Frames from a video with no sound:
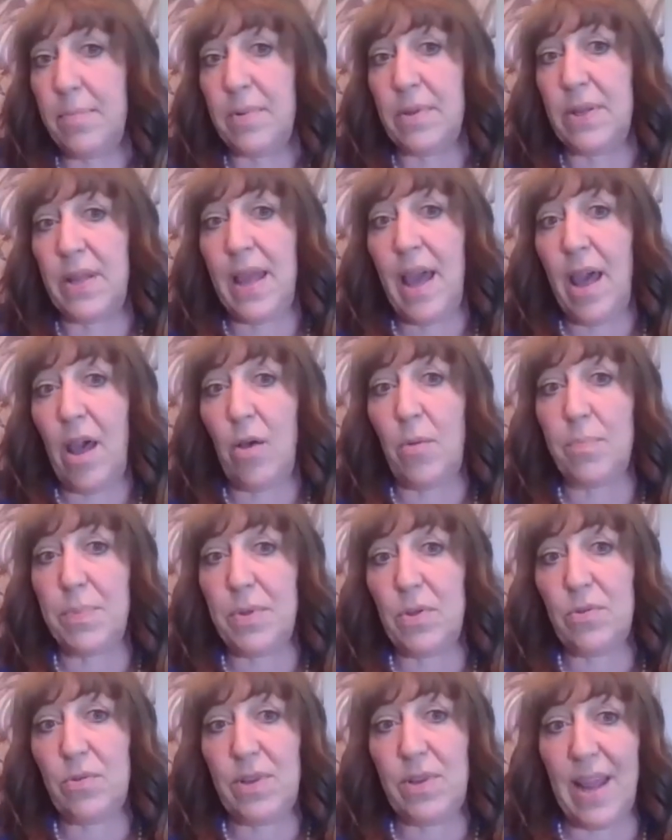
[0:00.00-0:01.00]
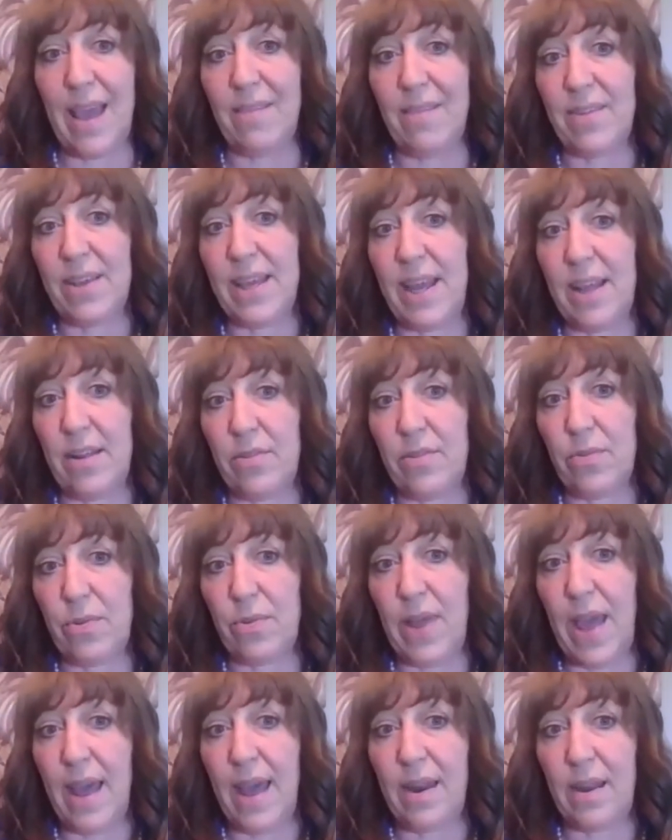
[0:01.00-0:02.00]
able to help you navigate
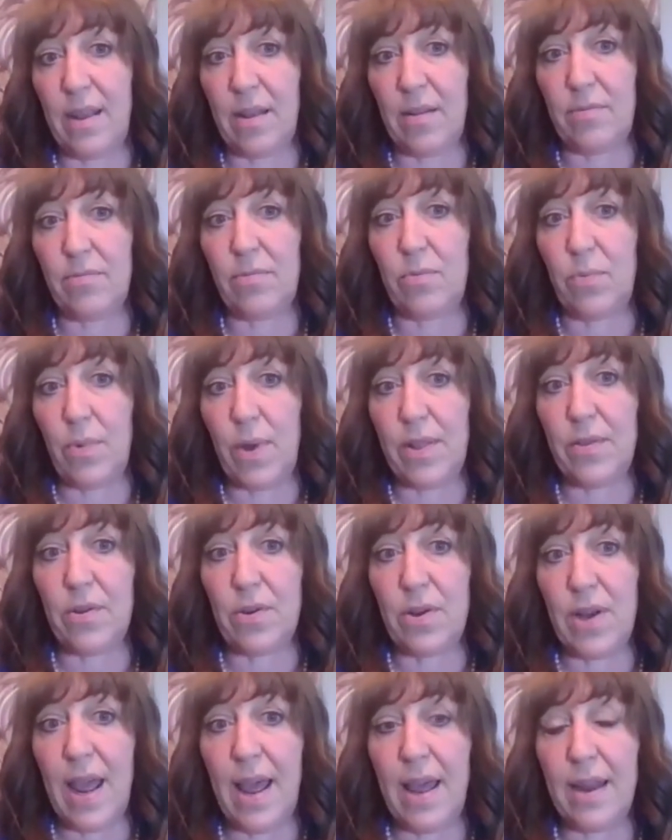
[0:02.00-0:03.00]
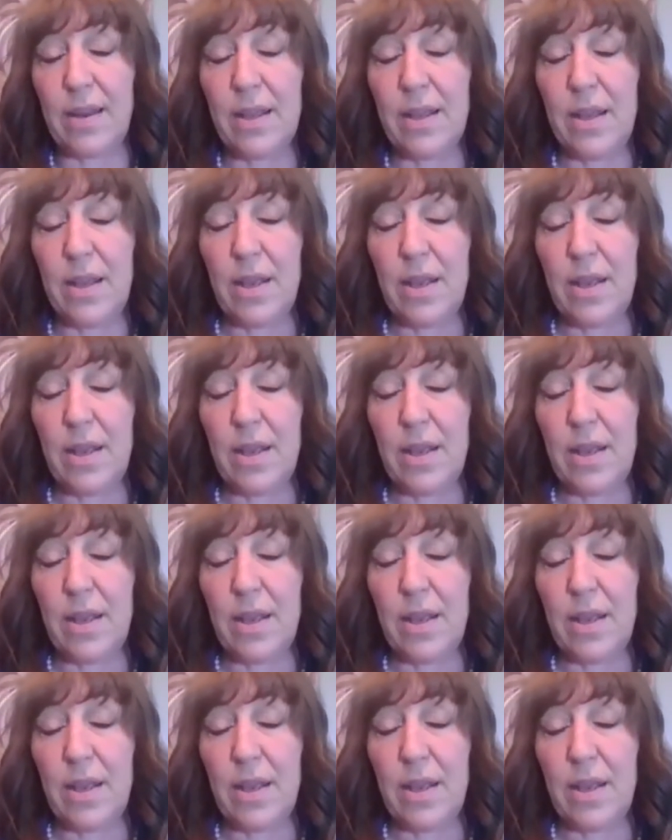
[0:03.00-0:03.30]
through that of whether or not